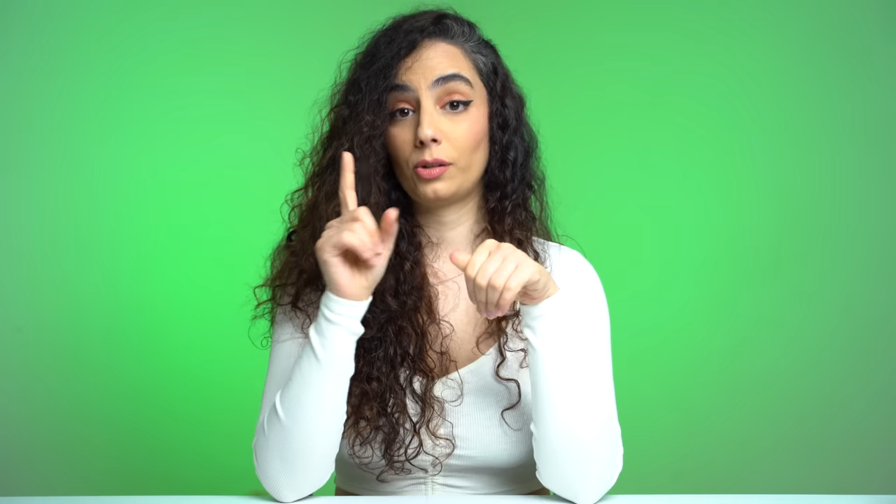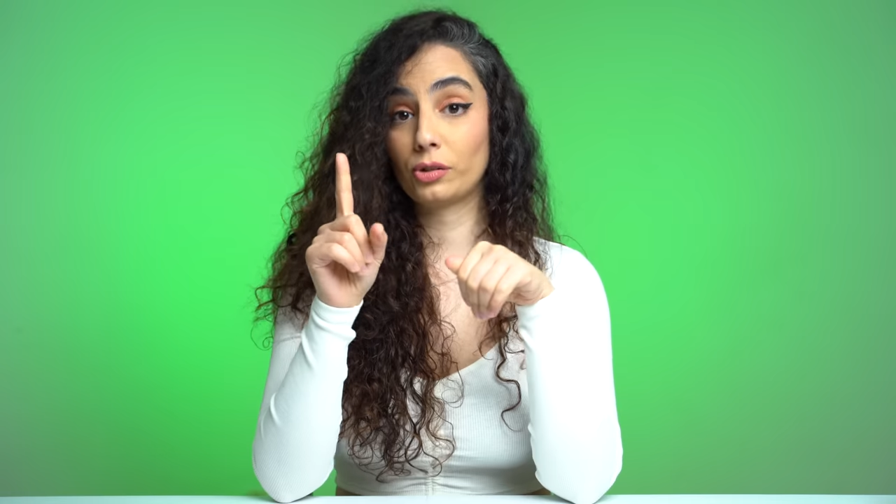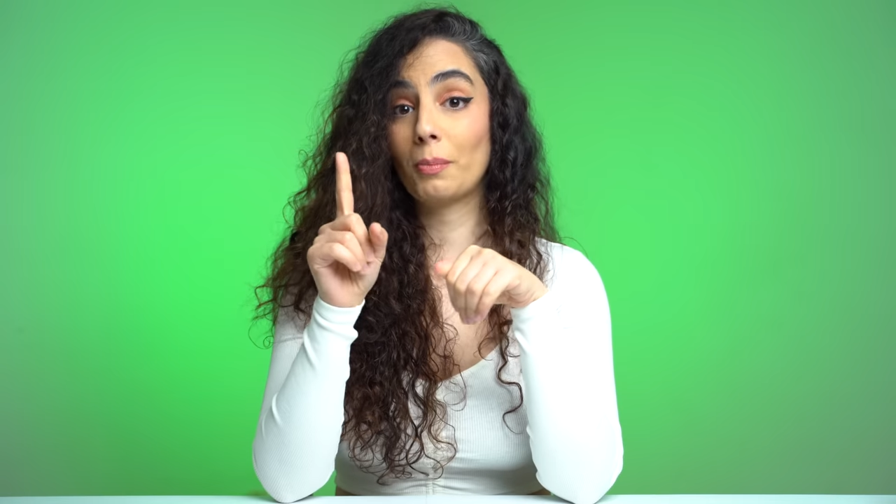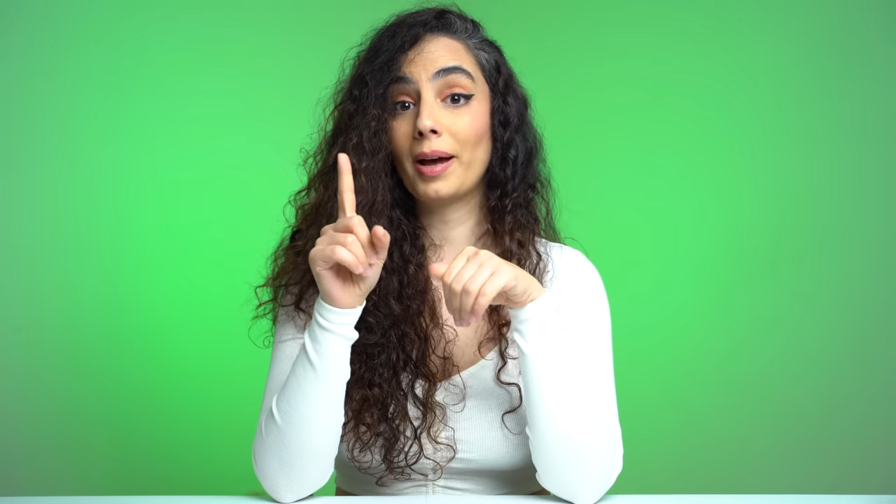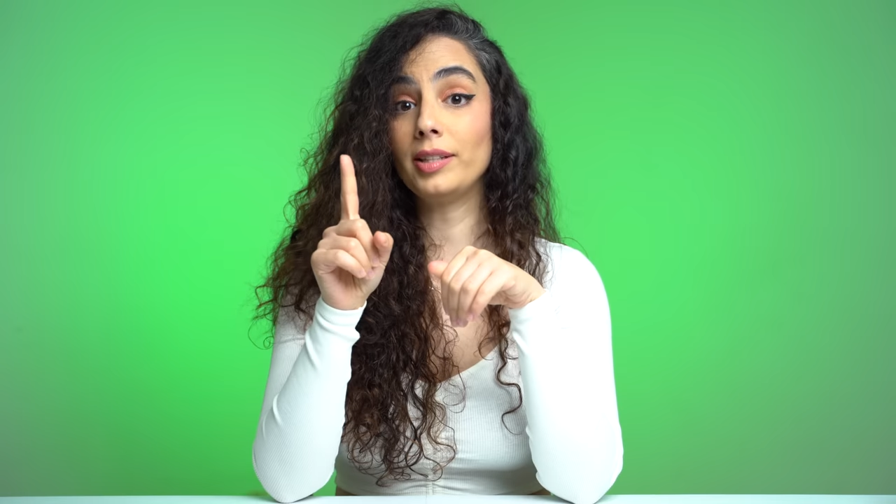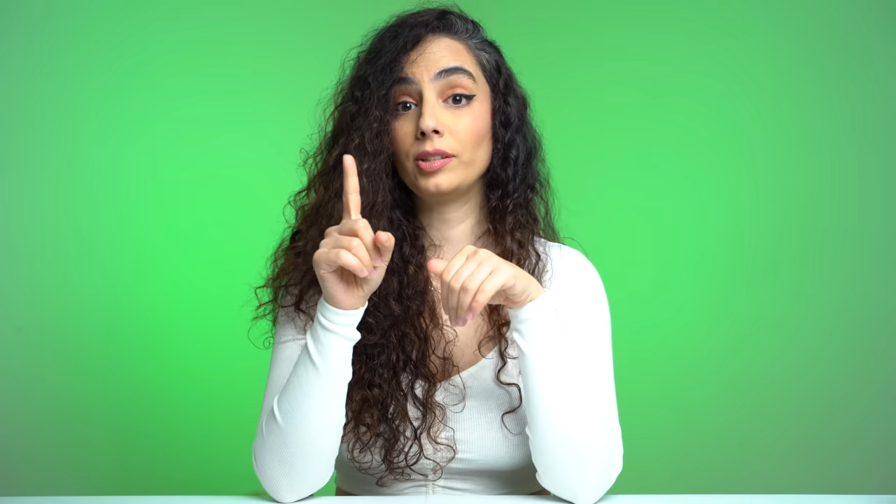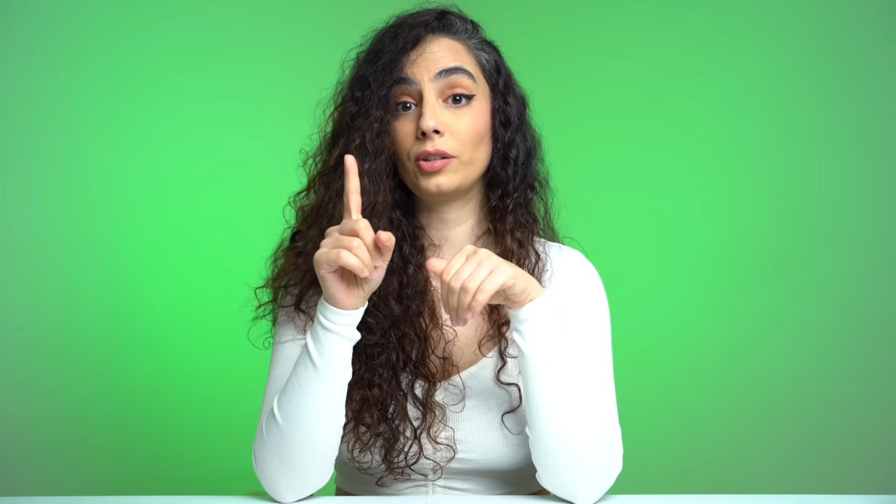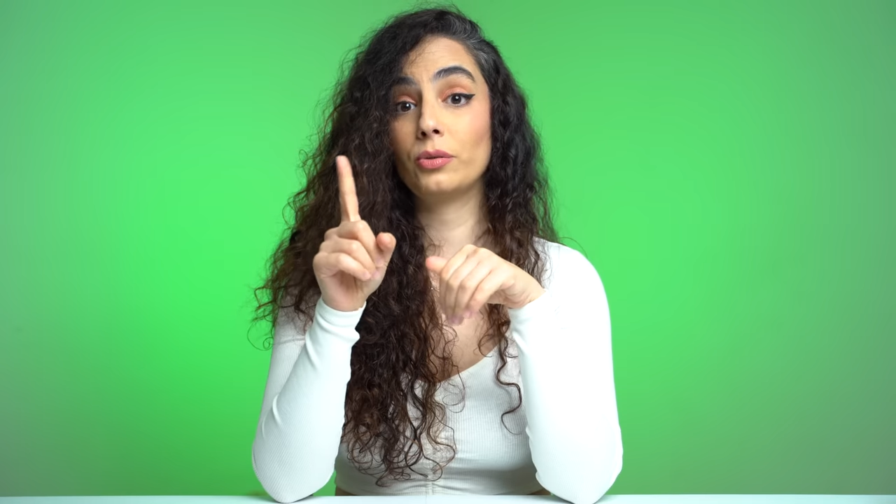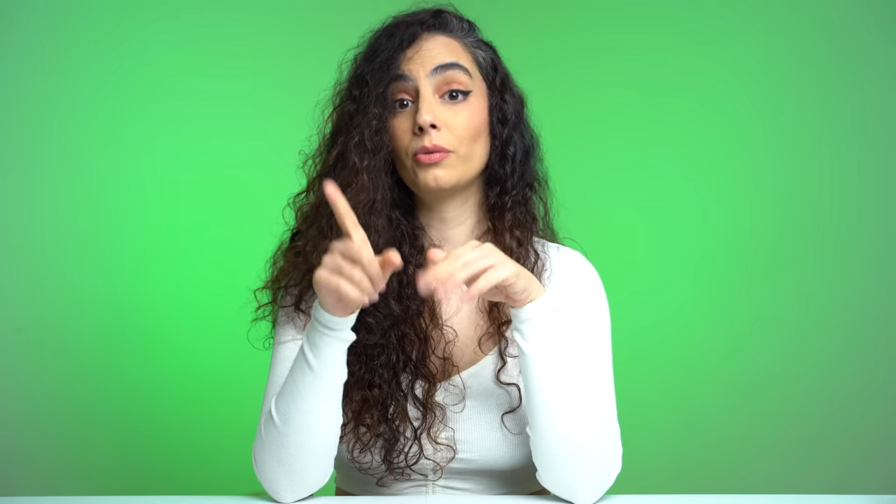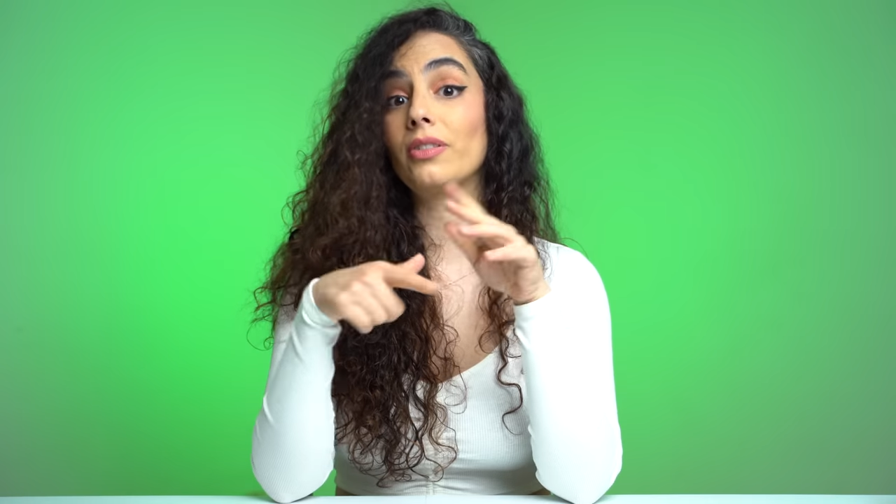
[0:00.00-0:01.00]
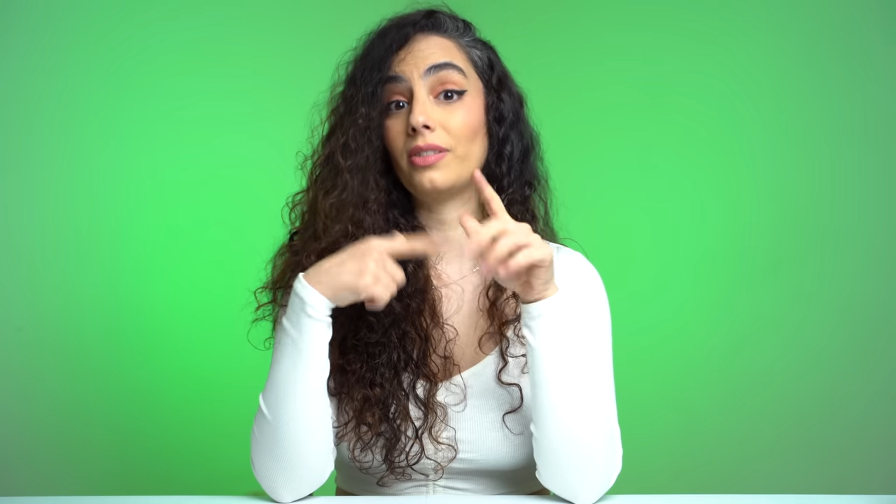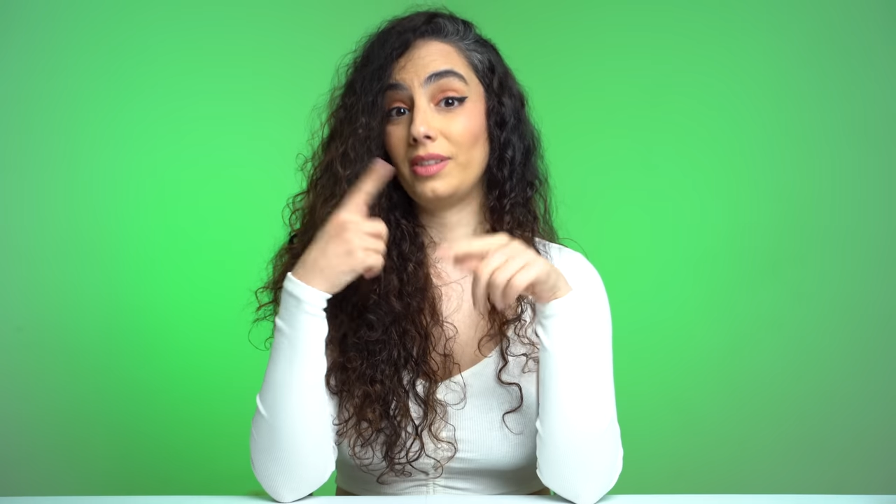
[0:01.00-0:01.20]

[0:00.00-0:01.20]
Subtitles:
Also, mind you,